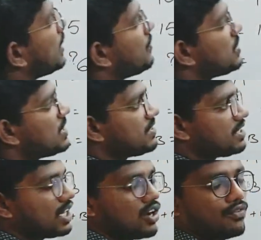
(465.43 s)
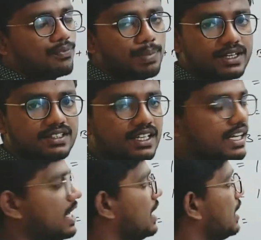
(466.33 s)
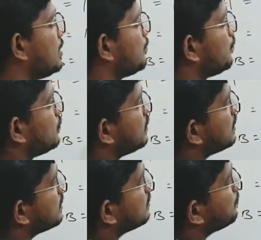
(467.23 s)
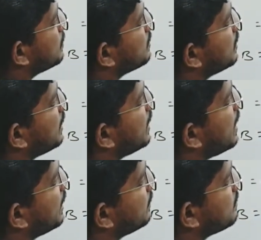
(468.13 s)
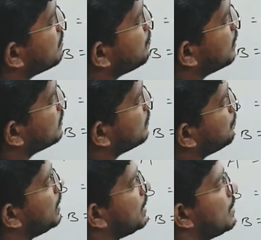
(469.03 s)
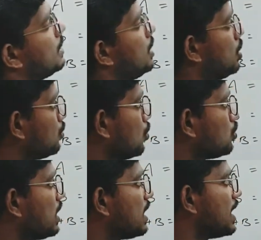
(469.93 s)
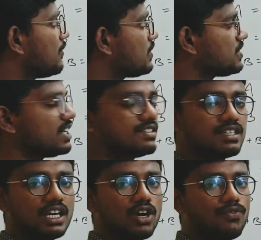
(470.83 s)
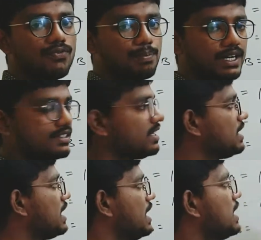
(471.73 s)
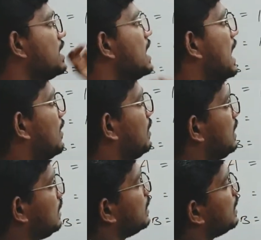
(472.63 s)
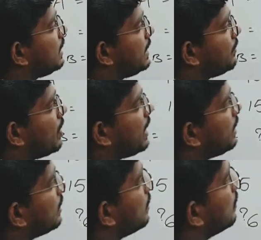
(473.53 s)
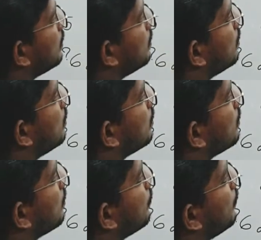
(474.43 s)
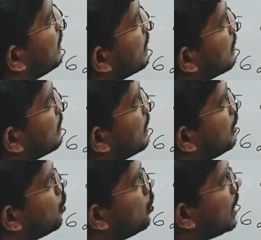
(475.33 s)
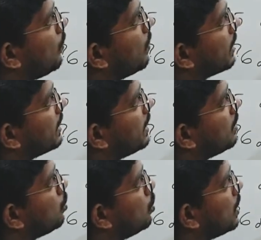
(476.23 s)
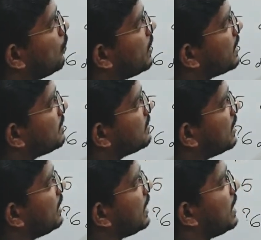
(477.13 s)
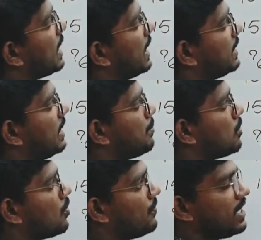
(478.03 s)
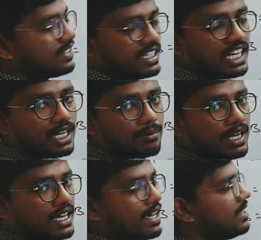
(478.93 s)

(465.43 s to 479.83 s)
efficiency of person A, this is person A and this is person B. To know the efficiency of person A, I will divide with the total work. Here the total work is 30 and the number of days taken by A